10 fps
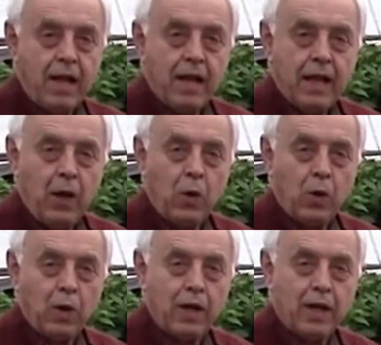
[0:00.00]

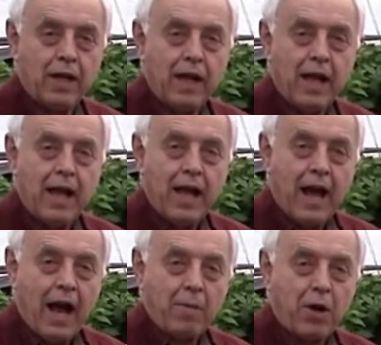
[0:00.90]
Hello,
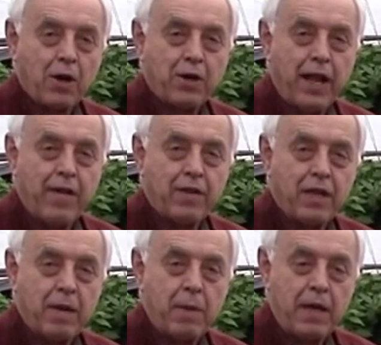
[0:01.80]
I'm Dr. David
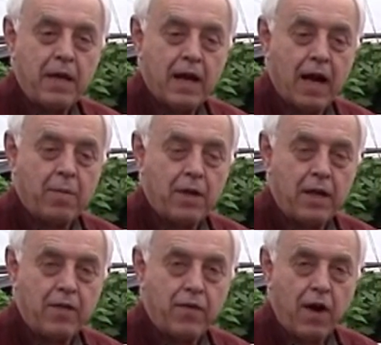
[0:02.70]
Gibby. I'm
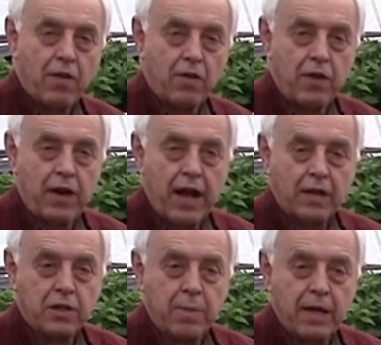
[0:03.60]
the father of the
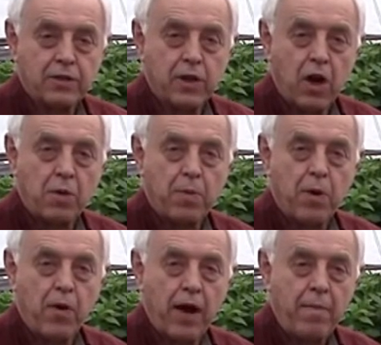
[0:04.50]
International Master Gardener
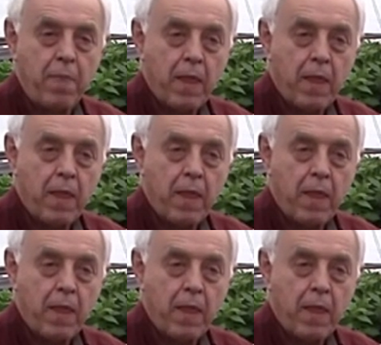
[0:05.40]
Program.